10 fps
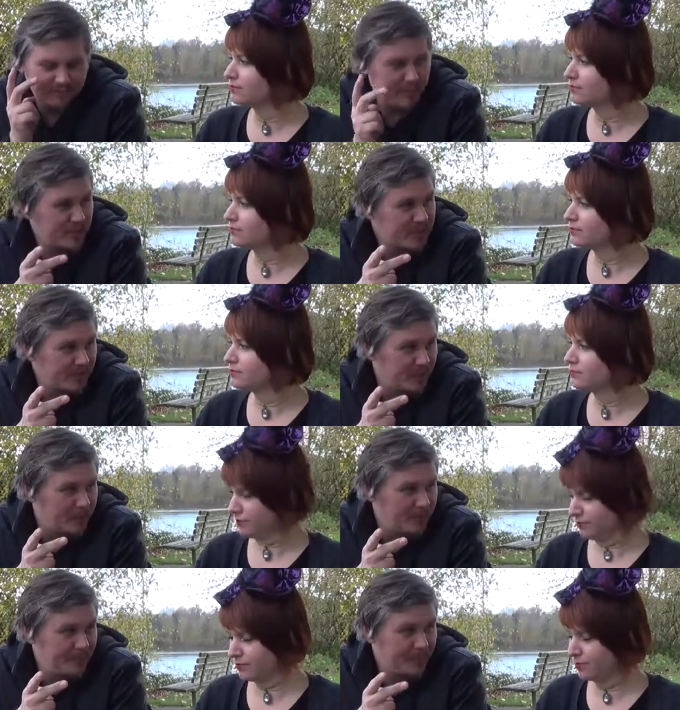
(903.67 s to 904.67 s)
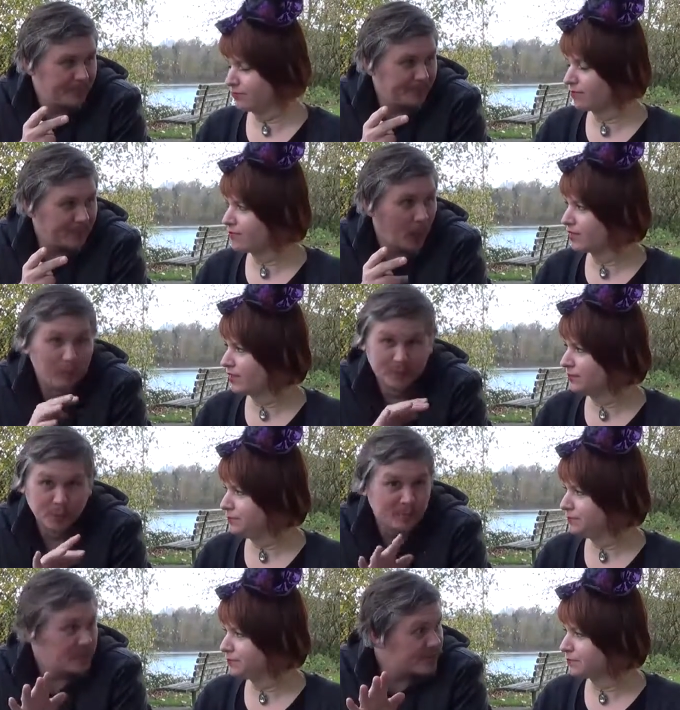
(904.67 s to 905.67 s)
Speaker 1: Number two,
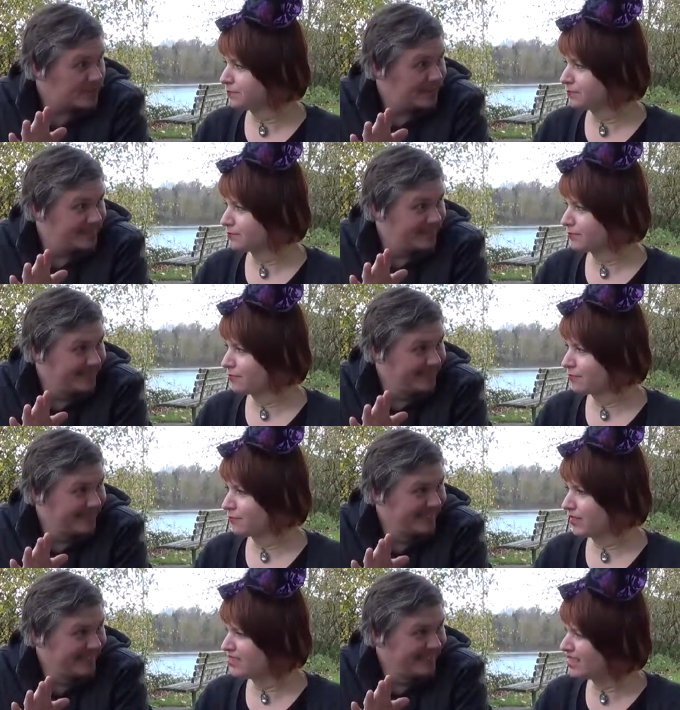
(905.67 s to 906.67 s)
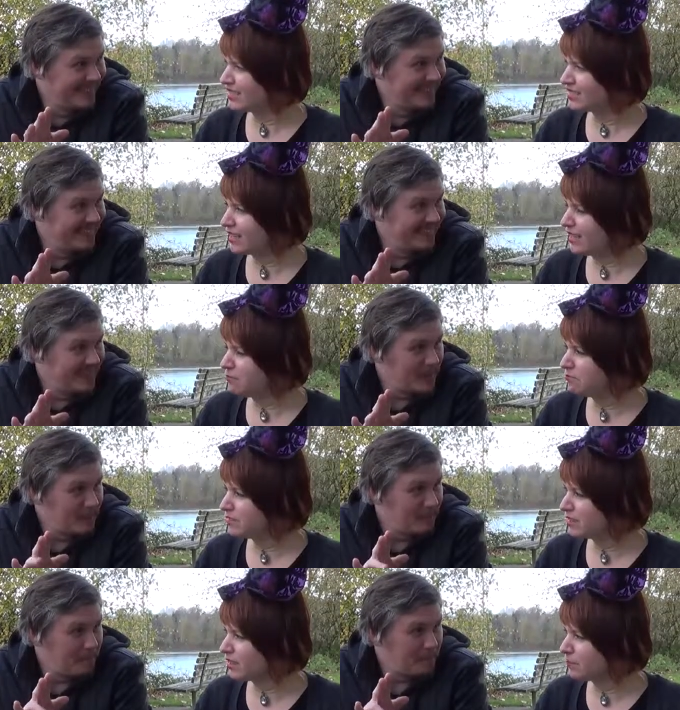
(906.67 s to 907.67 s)
bloopers.
Speaker 2: Isn't that the same
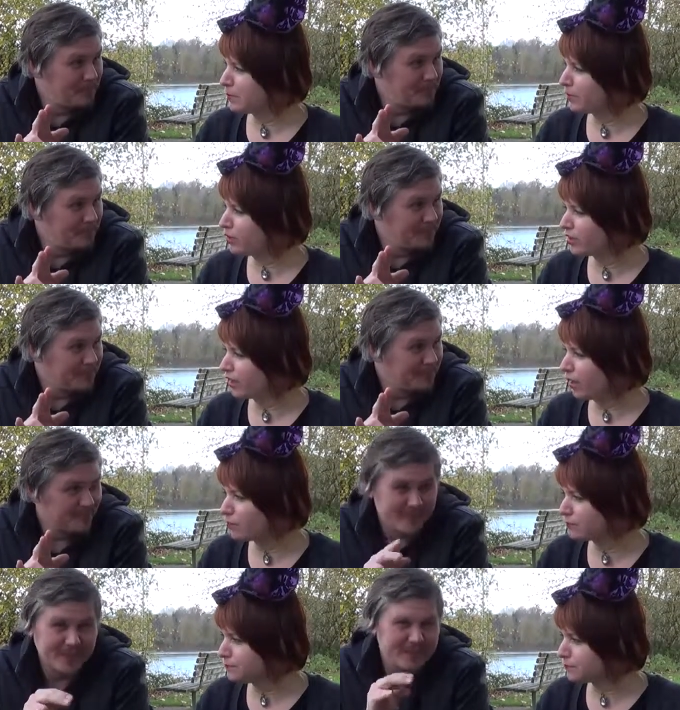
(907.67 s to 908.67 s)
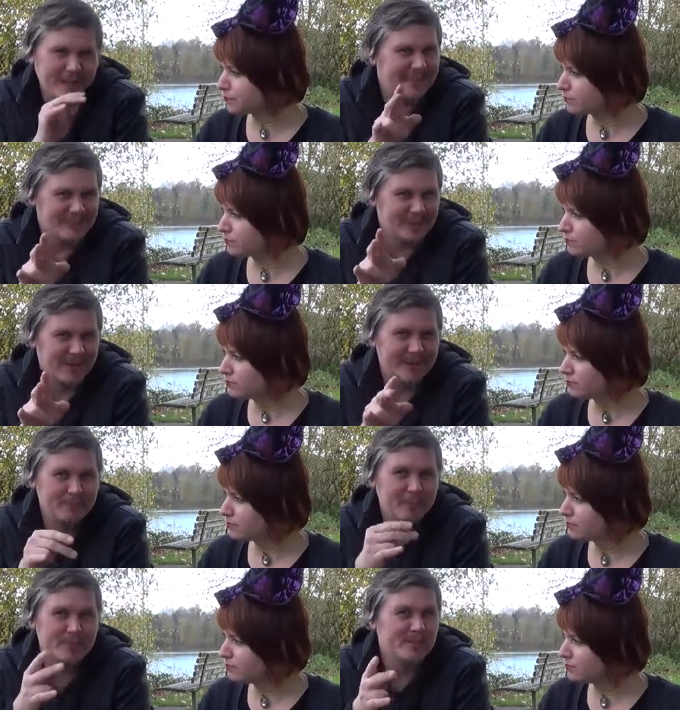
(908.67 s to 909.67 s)
as like people falling down?
Speaker 1: Not necessarily.
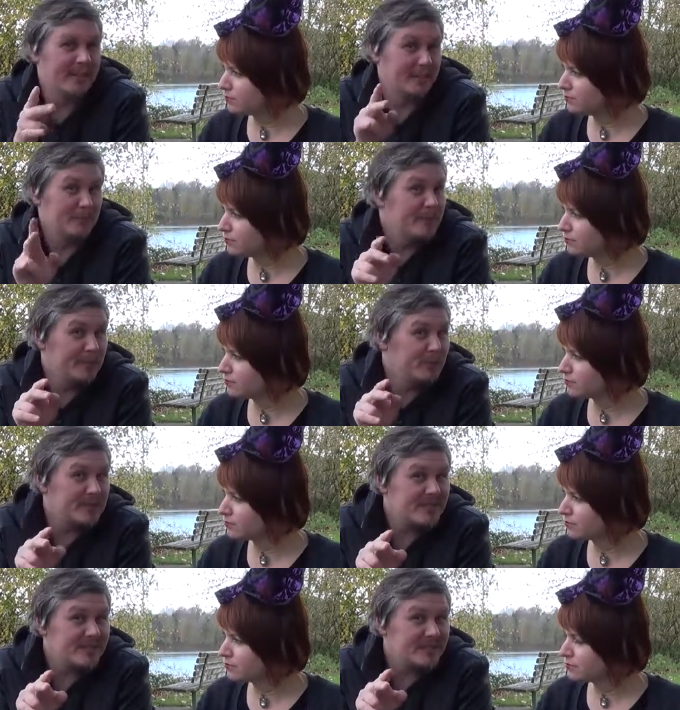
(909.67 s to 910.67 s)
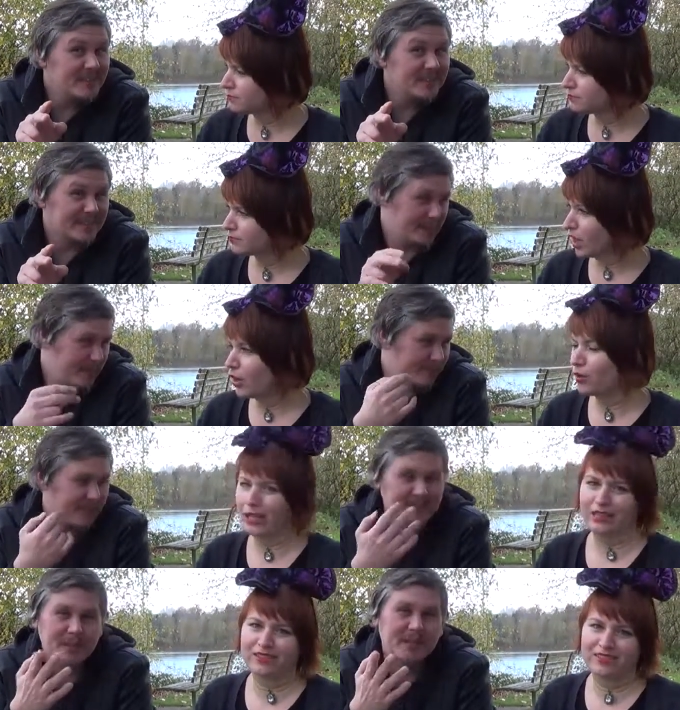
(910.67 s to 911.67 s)
Bloopers like in movie bloopers, like somebody oh, fucks
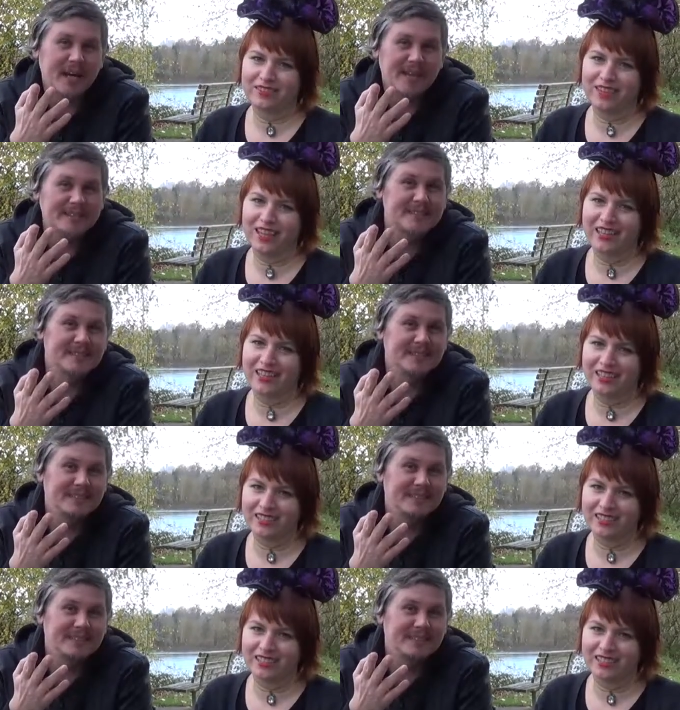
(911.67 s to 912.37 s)
like, up a line and, and then they